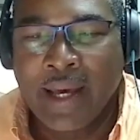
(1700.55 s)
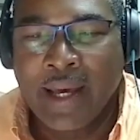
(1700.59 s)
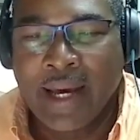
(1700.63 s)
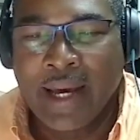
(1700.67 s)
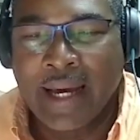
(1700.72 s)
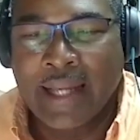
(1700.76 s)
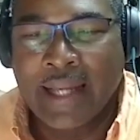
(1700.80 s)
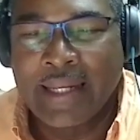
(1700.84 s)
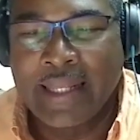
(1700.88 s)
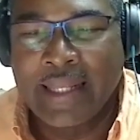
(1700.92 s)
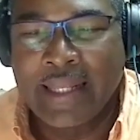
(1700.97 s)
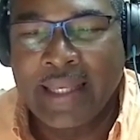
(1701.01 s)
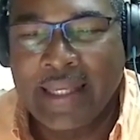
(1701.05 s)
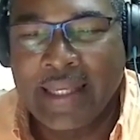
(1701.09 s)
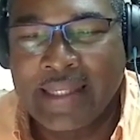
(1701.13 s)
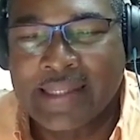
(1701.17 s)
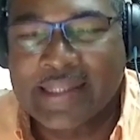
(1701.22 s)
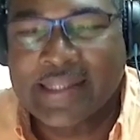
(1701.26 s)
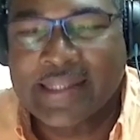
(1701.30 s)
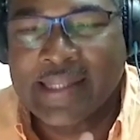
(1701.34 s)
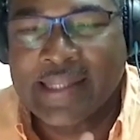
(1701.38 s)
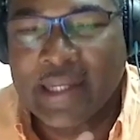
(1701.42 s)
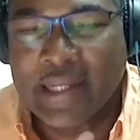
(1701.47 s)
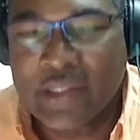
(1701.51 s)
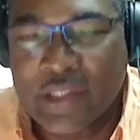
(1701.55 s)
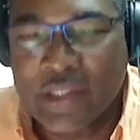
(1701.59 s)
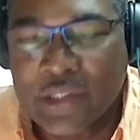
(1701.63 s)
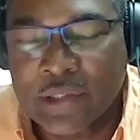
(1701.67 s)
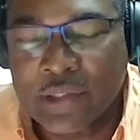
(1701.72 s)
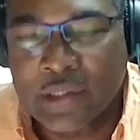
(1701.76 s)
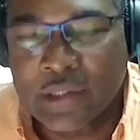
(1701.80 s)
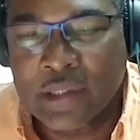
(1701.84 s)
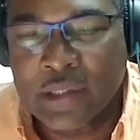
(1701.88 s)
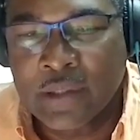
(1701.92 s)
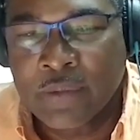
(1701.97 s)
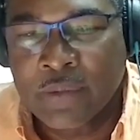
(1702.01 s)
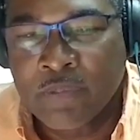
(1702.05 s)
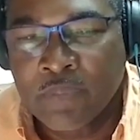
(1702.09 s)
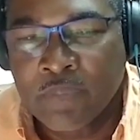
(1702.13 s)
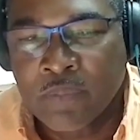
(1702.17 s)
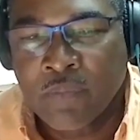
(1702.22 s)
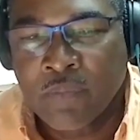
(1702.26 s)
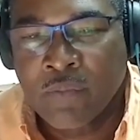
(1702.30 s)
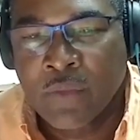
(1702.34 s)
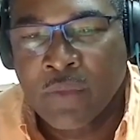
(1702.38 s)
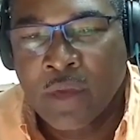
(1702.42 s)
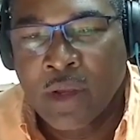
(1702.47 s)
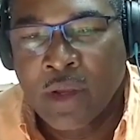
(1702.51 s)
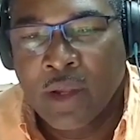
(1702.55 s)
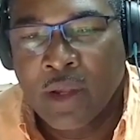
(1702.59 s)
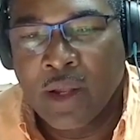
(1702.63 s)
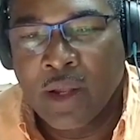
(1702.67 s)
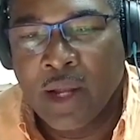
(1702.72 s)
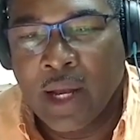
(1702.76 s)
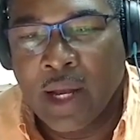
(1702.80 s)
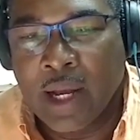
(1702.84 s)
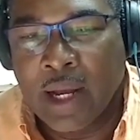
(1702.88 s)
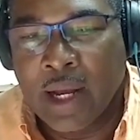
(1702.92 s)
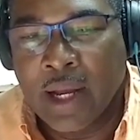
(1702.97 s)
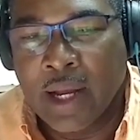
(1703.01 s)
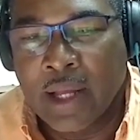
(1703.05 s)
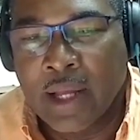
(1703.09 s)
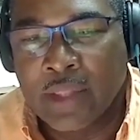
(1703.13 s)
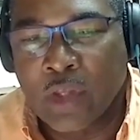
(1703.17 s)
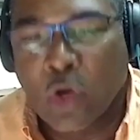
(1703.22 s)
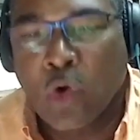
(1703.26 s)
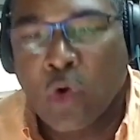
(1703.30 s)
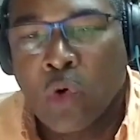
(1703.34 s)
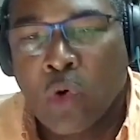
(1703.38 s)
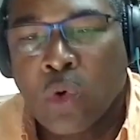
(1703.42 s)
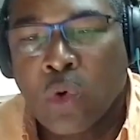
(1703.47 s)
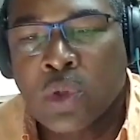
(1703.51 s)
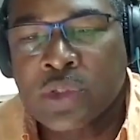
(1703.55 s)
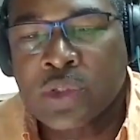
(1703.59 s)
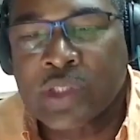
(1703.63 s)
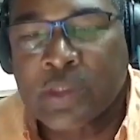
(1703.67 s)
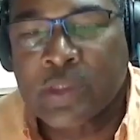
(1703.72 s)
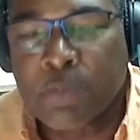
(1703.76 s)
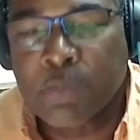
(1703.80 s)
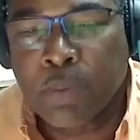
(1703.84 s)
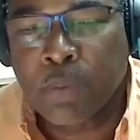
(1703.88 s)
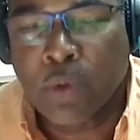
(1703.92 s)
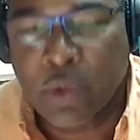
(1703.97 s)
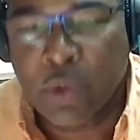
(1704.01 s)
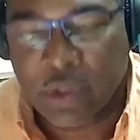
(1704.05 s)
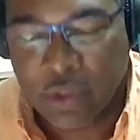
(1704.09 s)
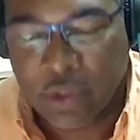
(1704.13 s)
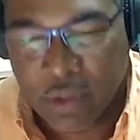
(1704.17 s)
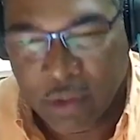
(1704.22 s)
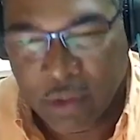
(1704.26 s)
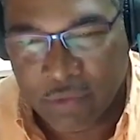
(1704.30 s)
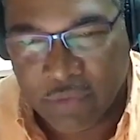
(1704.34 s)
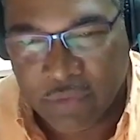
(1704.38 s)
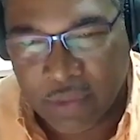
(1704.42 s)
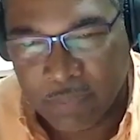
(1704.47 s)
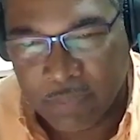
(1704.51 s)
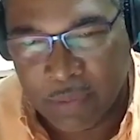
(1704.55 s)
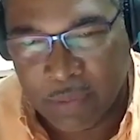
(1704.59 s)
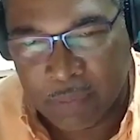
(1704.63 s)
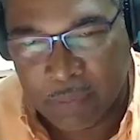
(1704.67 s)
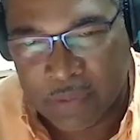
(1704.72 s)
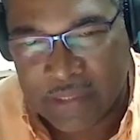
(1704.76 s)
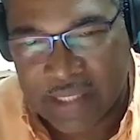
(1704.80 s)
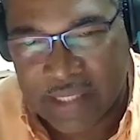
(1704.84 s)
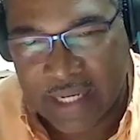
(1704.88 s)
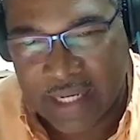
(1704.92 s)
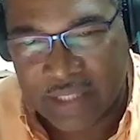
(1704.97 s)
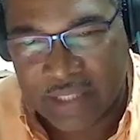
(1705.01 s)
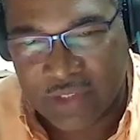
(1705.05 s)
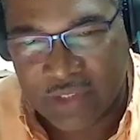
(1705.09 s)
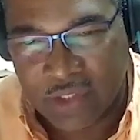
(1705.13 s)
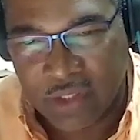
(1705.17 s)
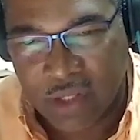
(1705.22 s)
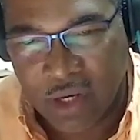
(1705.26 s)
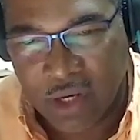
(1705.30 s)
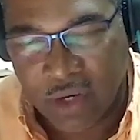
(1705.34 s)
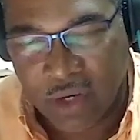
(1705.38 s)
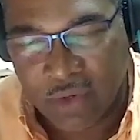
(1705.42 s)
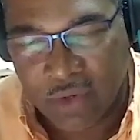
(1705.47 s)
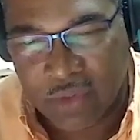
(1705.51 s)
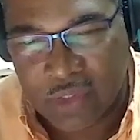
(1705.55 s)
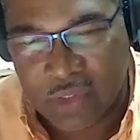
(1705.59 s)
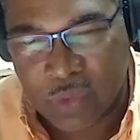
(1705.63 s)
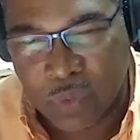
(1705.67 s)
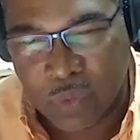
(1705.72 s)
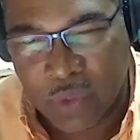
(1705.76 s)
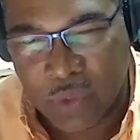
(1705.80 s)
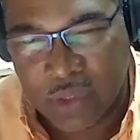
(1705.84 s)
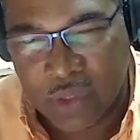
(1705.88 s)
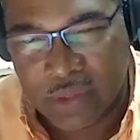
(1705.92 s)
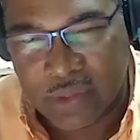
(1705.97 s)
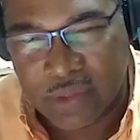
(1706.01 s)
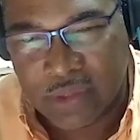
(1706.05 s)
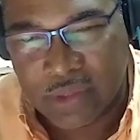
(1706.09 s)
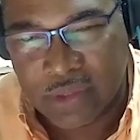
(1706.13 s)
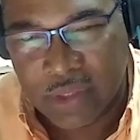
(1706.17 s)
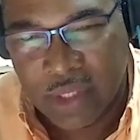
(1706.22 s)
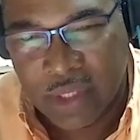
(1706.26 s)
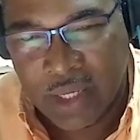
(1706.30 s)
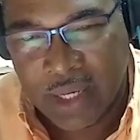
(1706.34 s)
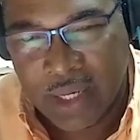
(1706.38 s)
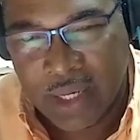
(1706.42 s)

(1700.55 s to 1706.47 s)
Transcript: And the essential, the core support of the People's National Congress was